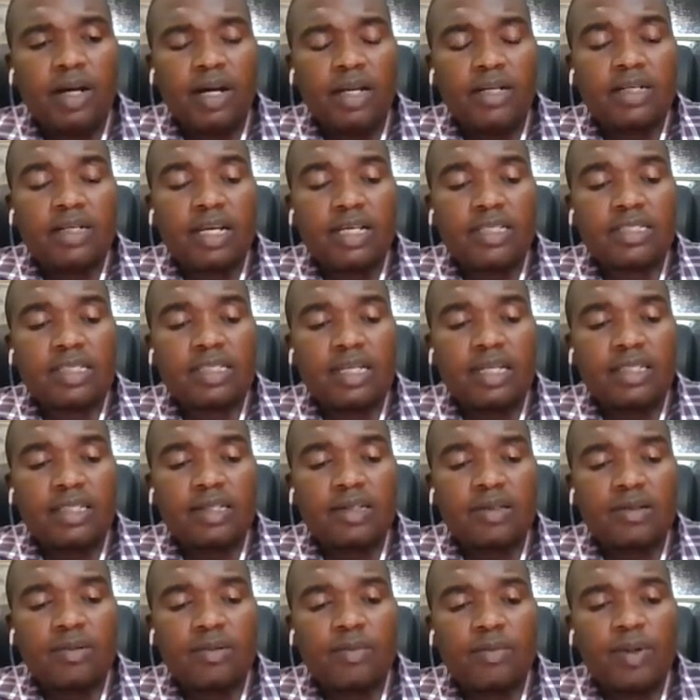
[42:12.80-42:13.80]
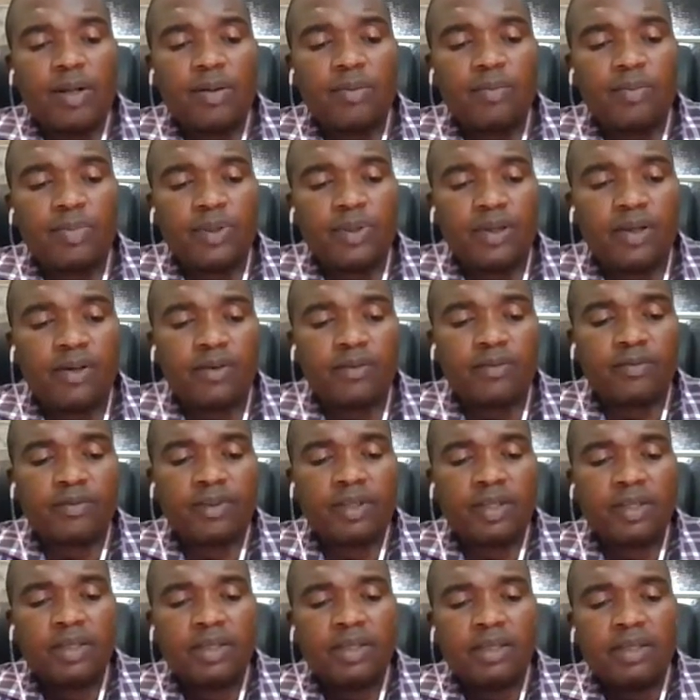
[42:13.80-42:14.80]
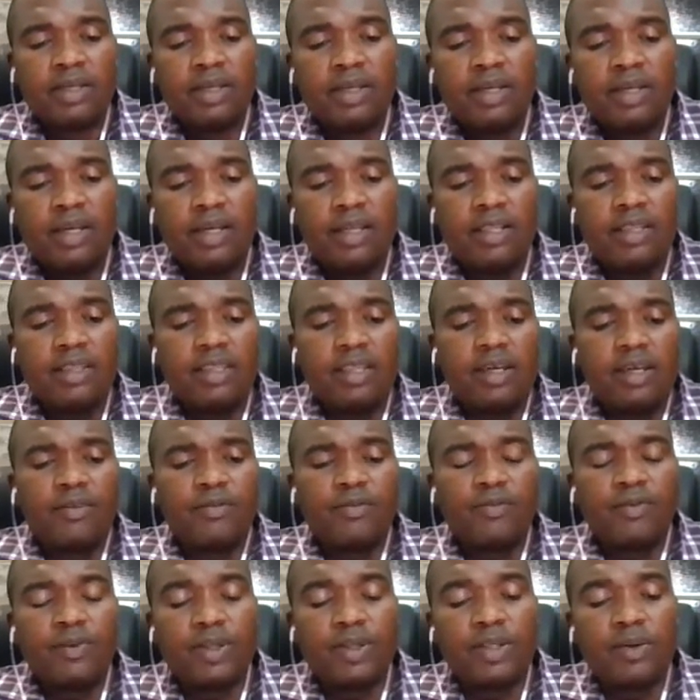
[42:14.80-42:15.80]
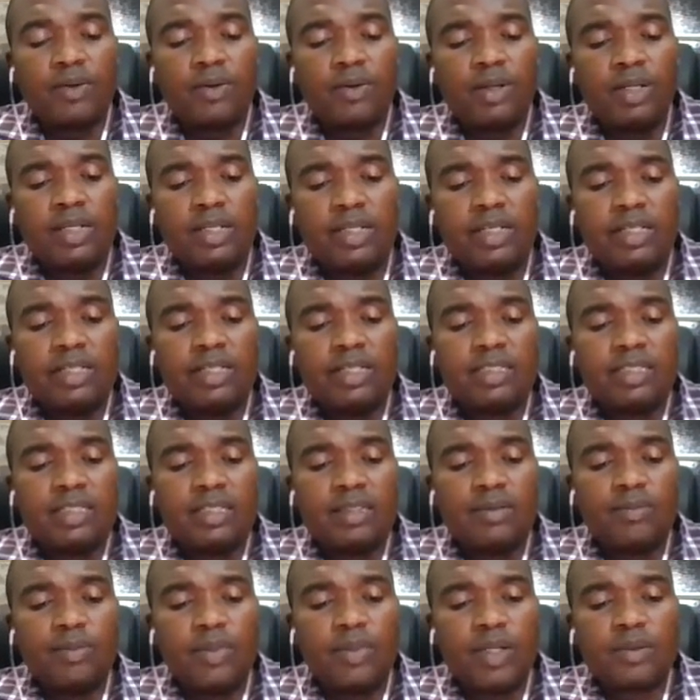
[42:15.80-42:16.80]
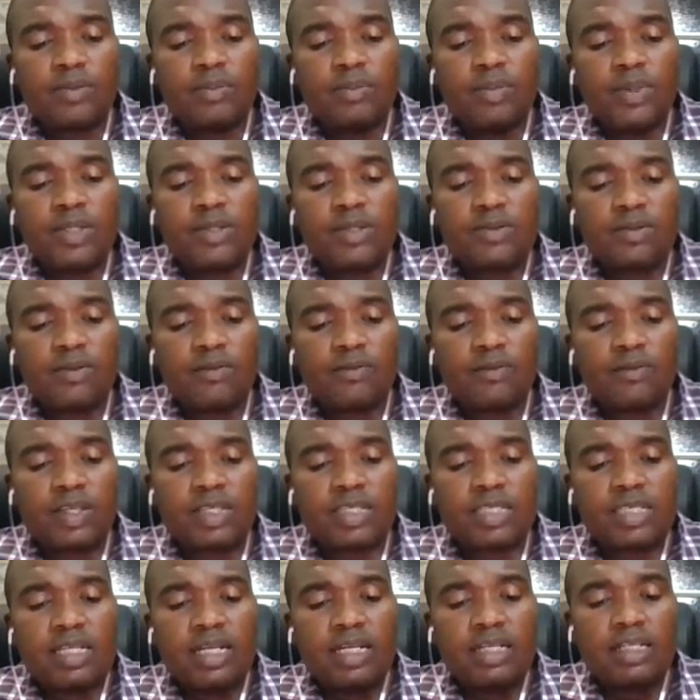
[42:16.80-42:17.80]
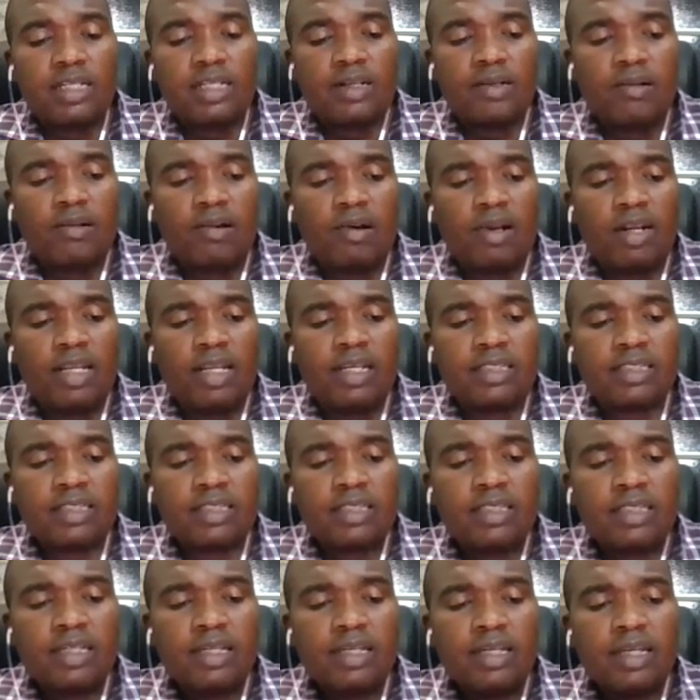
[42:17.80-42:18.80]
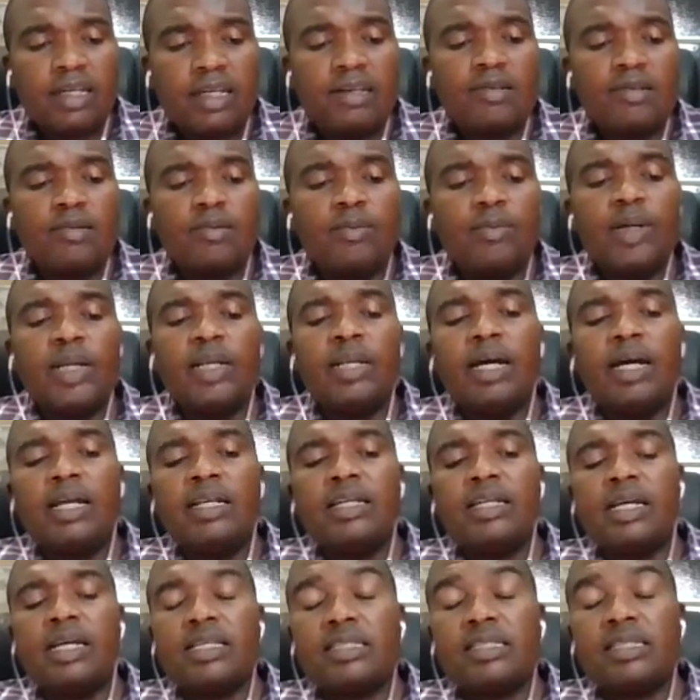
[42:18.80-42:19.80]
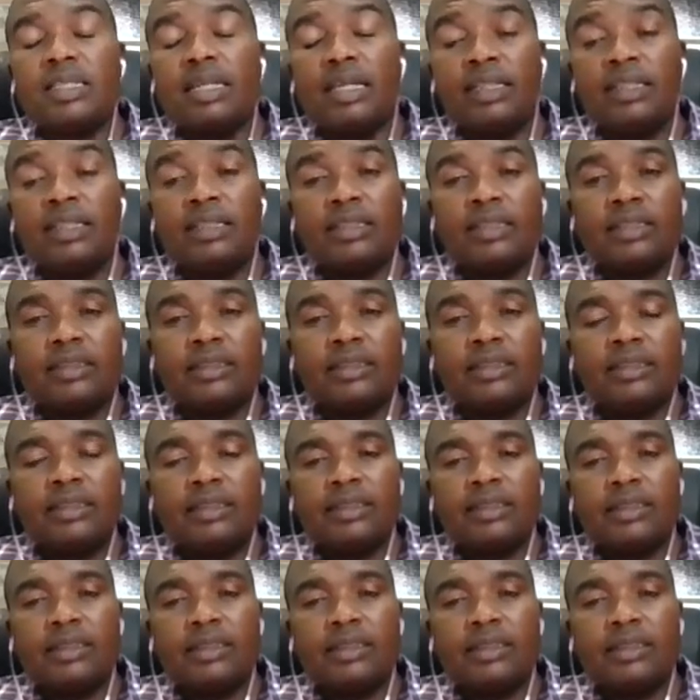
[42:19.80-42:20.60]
understanding human behavior, and therefore the only legitimate means of extending knowledge and human understanding.